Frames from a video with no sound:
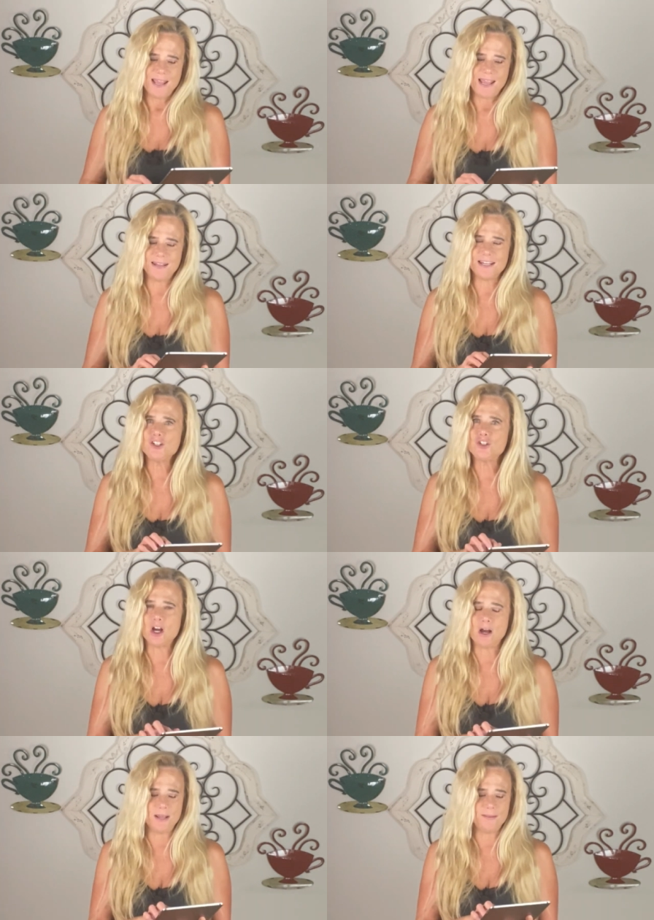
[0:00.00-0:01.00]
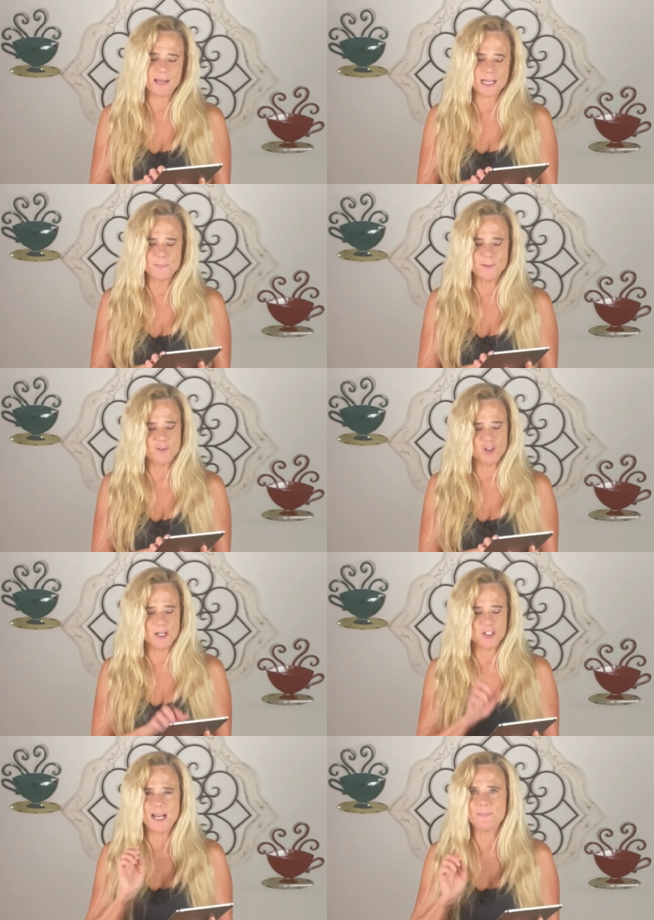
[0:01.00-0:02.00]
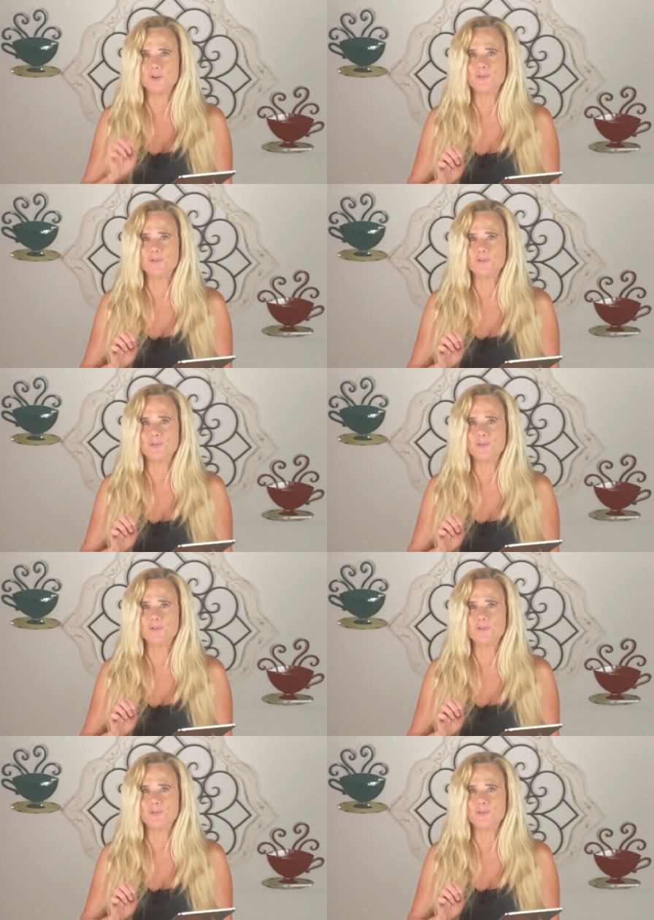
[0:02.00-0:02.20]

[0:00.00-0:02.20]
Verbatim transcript: And in John, the Gospel of John, chapter